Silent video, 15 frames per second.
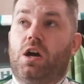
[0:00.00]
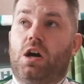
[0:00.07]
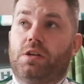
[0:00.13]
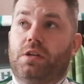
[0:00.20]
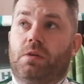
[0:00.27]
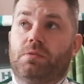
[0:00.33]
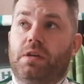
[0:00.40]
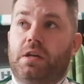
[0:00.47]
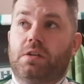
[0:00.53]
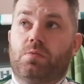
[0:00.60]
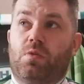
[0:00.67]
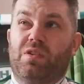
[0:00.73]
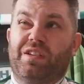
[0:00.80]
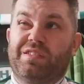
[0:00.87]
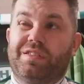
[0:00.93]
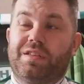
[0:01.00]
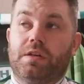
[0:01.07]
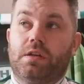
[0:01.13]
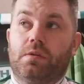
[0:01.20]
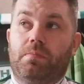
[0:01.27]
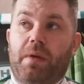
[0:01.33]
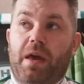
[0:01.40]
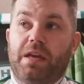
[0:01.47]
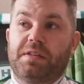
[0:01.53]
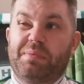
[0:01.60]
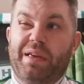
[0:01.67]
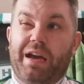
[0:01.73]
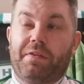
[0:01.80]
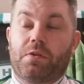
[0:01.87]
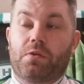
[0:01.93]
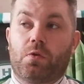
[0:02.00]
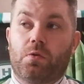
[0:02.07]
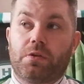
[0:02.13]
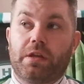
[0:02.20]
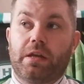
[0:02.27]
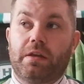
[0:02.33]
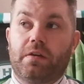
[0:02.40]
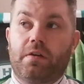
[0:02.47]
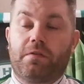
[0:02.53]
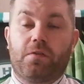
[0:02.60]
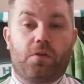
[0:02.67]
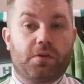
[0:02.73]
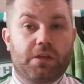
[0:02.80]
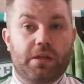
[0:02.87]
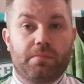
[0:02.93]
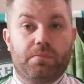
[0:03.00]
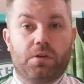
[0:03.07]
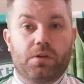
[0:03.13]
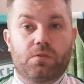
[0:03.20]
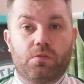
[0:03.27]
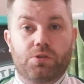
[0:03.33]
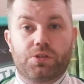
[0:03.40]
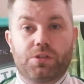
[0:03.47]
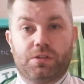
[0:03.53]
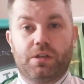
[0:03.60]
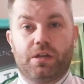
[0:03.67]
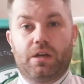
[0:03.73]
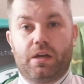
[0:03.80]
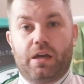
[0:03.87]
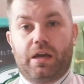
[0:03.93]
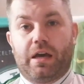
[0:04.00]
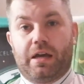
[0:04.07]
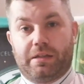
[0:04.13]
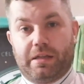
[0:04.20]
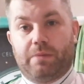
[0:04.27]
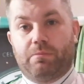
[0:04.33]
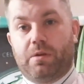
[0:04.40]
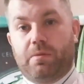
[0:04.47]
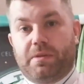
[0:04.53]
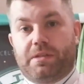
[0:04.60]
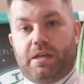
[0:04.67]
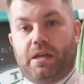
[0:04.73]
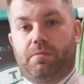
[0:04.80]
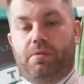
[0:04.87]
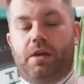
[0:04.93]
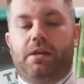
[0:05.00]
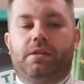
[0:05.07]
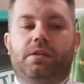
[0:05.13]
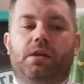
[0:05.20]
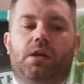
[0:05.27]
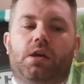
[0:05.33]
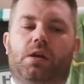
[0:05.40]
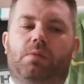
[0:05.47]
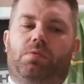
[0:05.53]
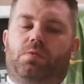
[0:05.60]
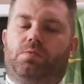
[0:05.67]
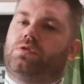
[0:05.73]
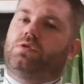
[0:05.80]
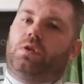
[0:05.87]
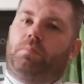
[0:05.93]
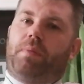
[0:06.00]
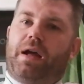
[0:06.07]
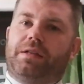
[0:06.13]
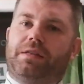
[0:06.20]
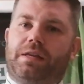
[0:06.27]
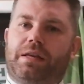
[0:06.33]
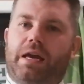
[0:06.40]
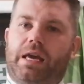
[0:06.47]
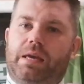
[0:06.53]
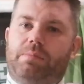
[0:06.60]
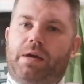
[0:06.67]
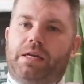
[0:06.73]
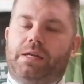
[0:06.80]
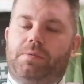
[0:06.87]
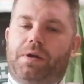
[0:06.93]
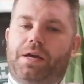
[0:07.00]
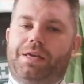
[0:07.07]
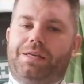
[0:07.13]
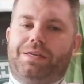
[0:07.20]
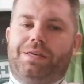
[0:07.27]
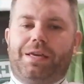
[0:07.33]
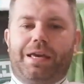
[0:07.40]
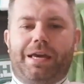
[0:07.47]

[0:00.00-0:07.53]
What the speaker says: I don't think it's won until basically have a 13 or 14 point cushion and then we'll be celebrating. But just back to the game anyway,